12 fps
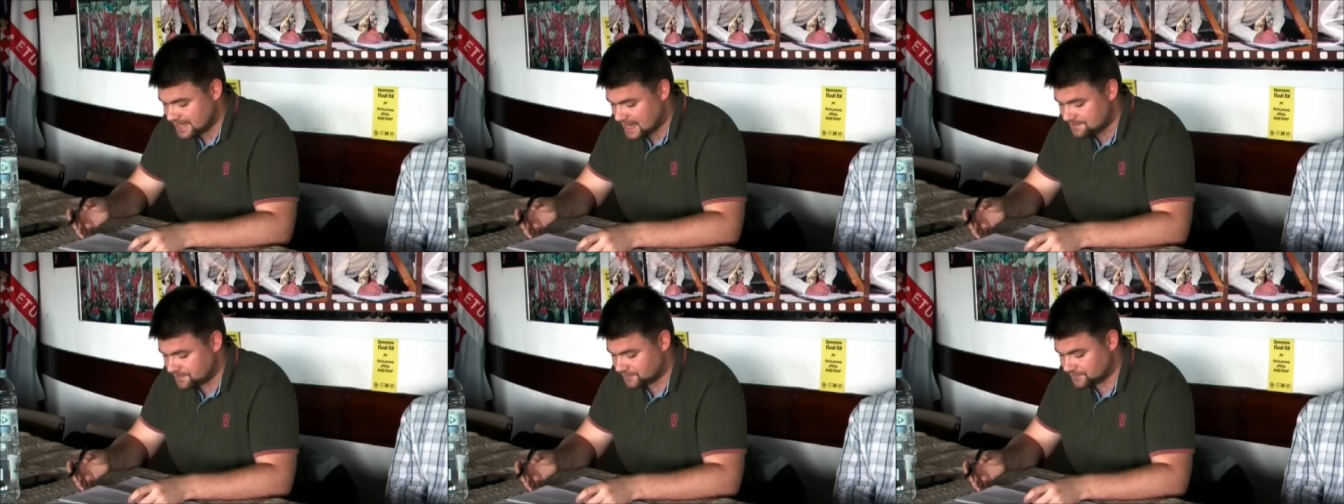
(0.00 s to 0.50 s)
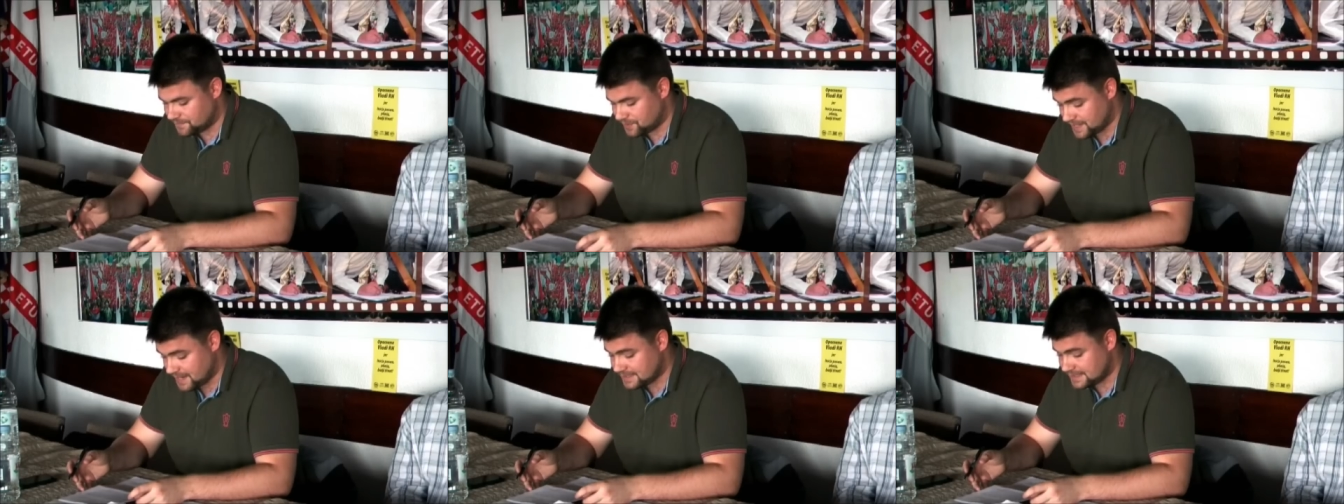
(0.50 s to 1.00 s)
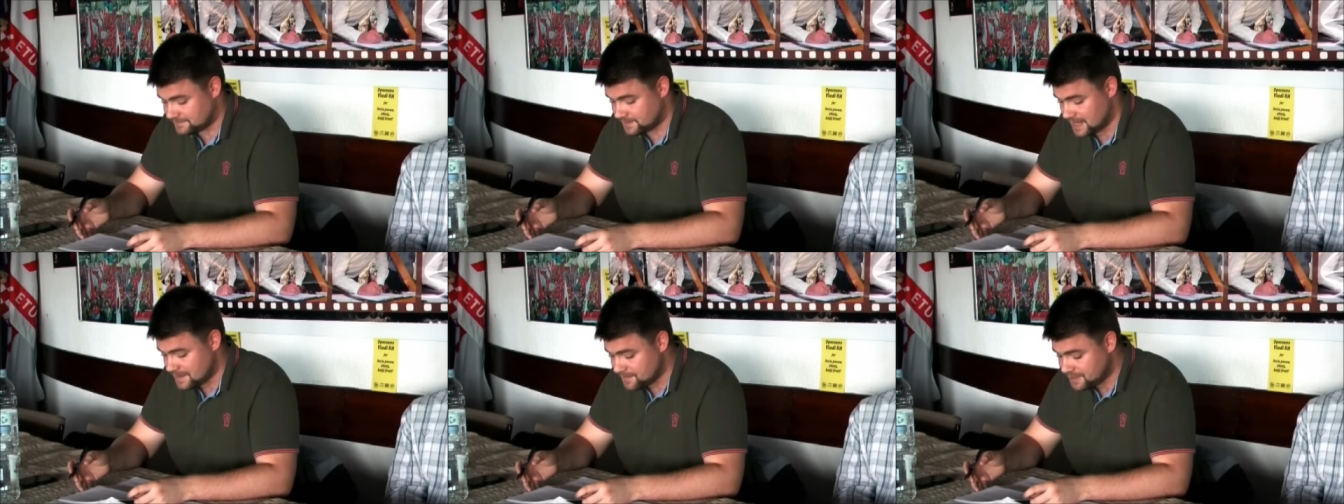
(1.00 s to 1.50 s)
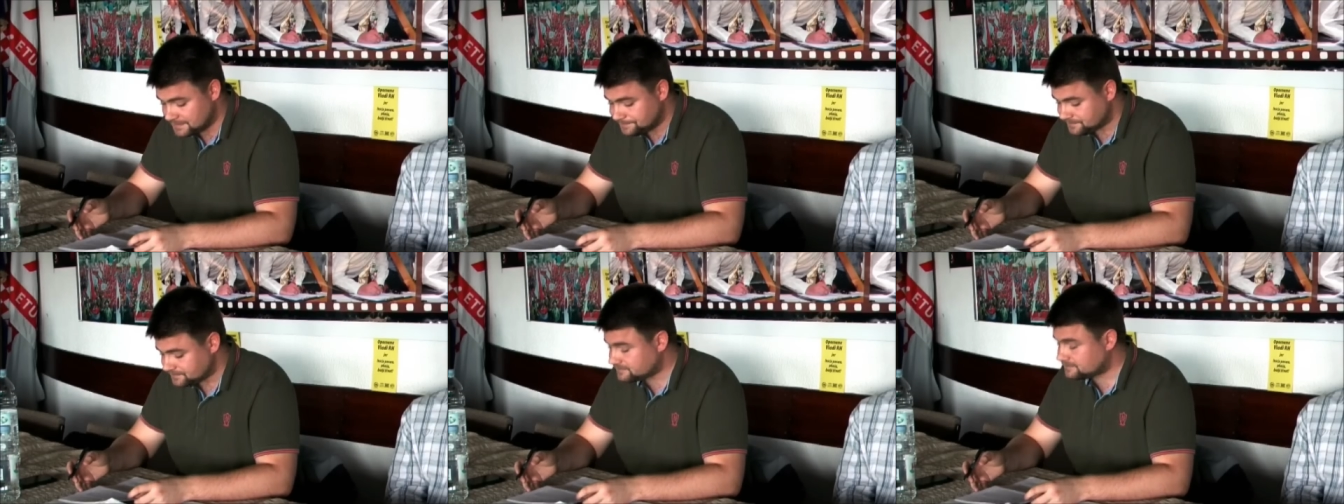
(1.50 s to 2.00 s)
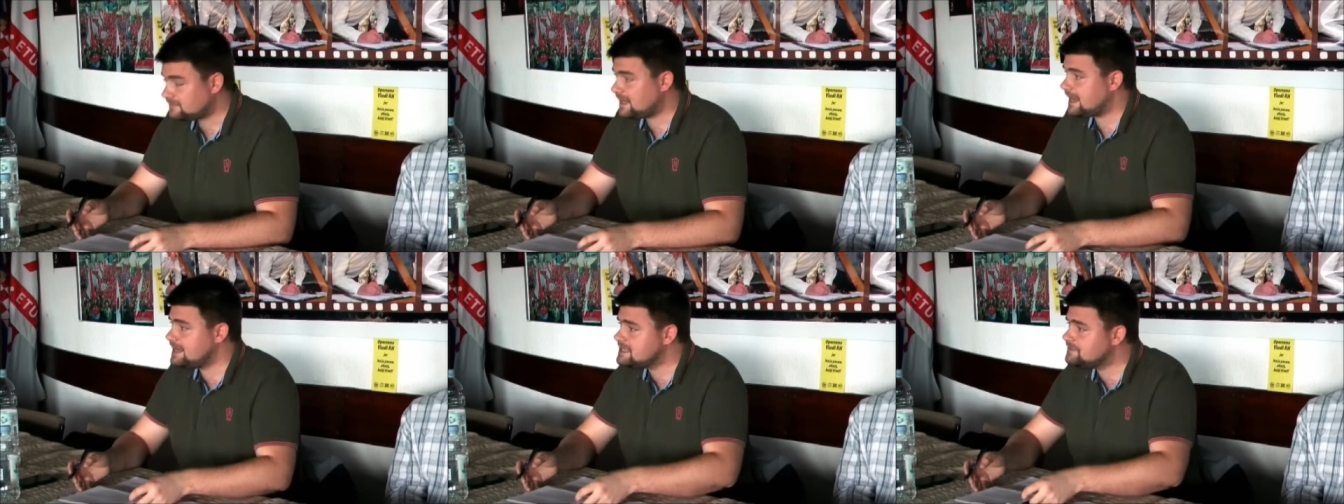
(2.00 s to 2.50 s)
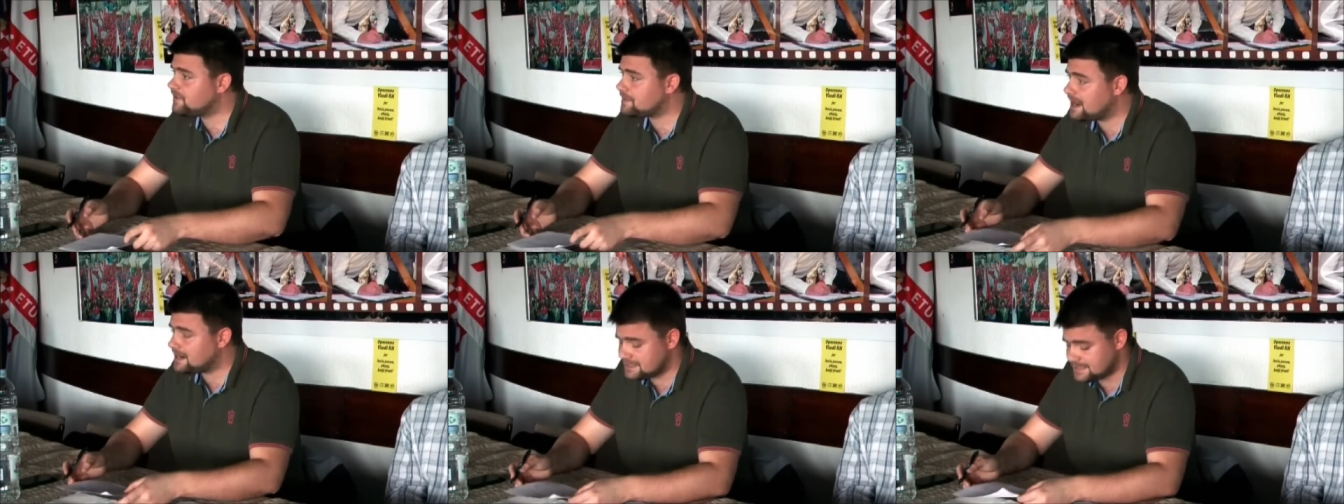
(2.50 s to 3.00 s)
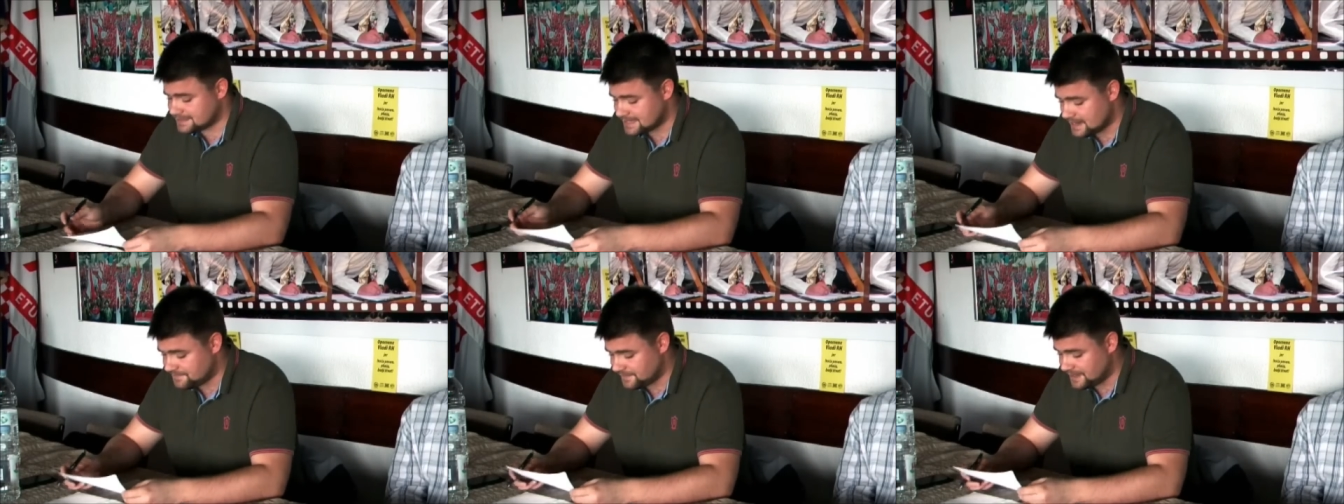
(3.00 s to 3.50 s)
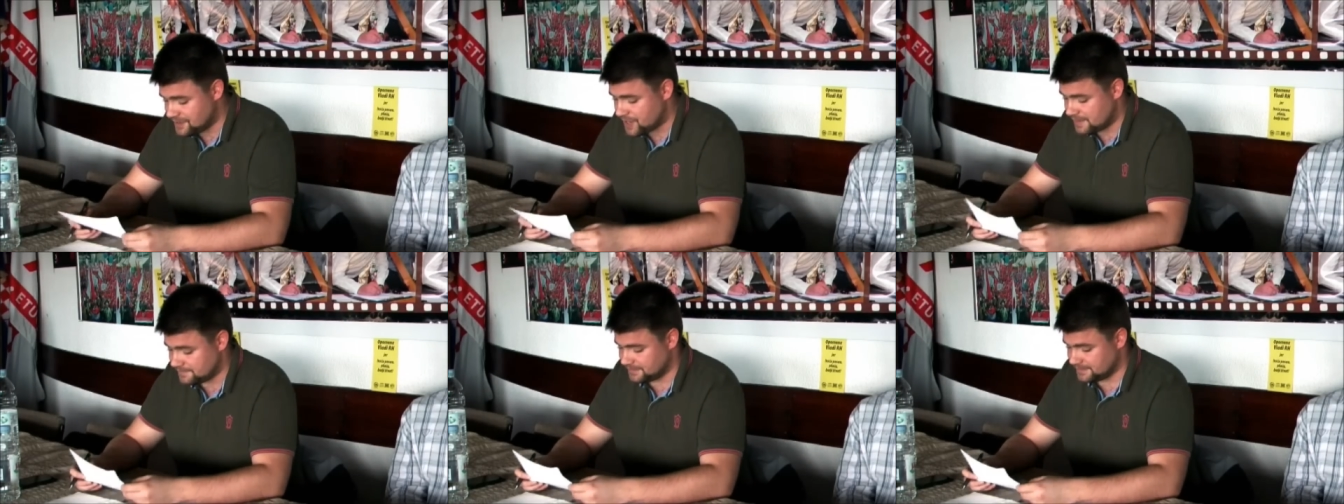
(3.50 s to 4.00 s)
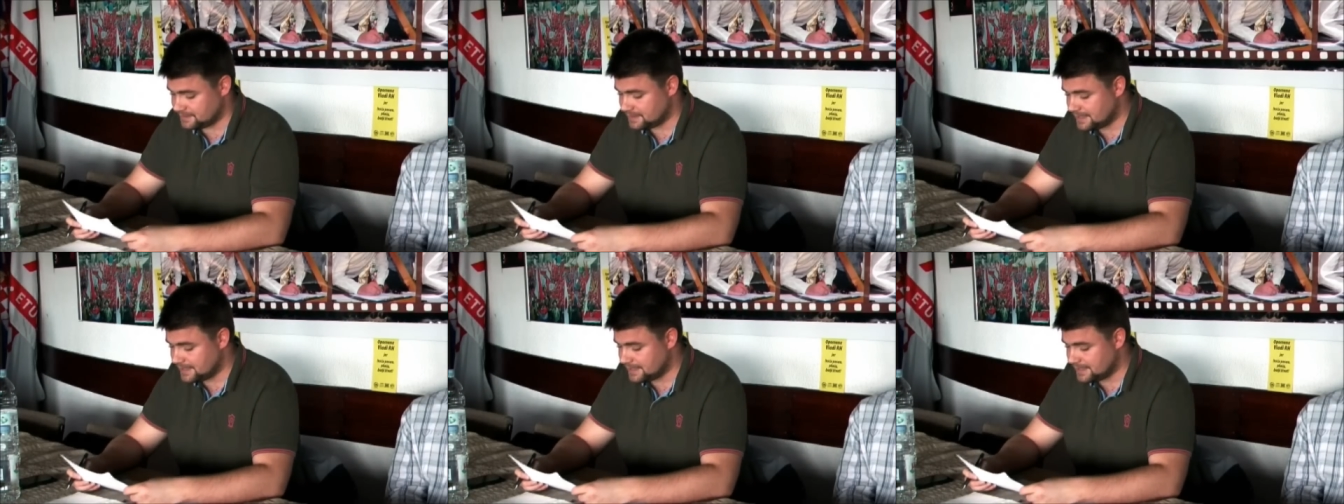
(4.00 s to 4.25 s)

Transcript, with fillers: type of productive labor is for Marx himself irrelevant.